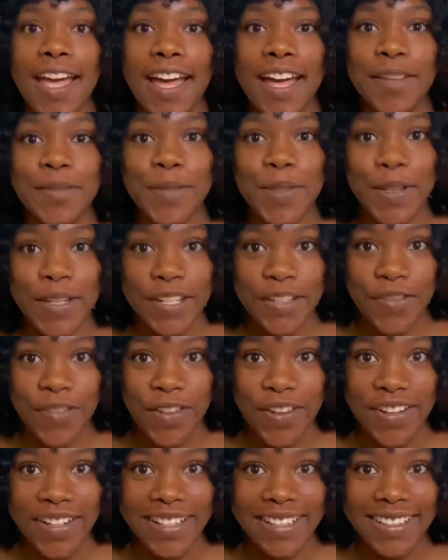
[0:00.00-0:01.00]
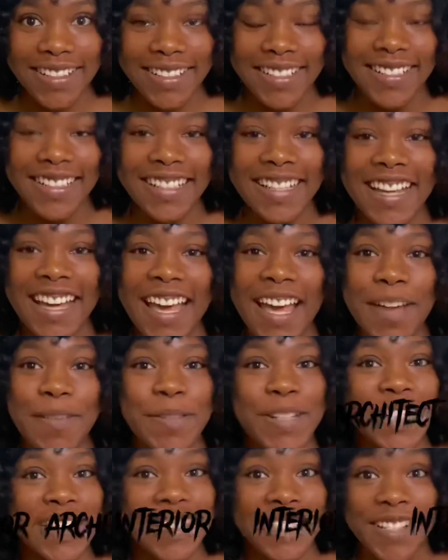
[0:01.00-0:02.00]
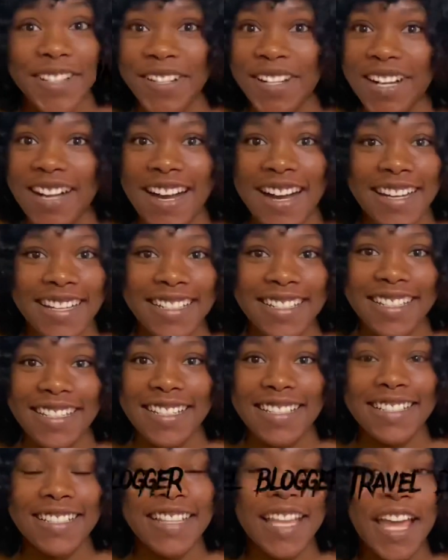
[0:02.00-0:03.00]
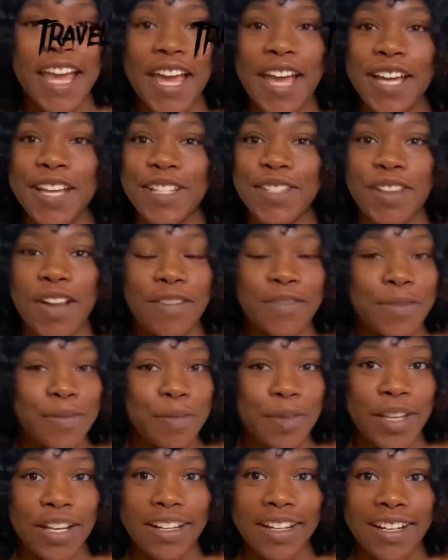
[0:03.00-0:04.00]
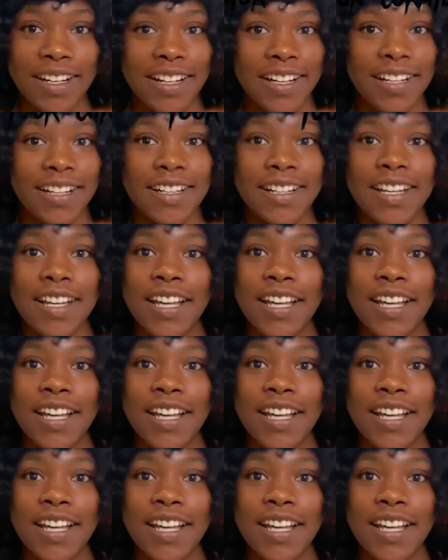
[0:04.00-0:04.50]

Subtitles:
I'm 24. I'm an interior architect, a travel blogger,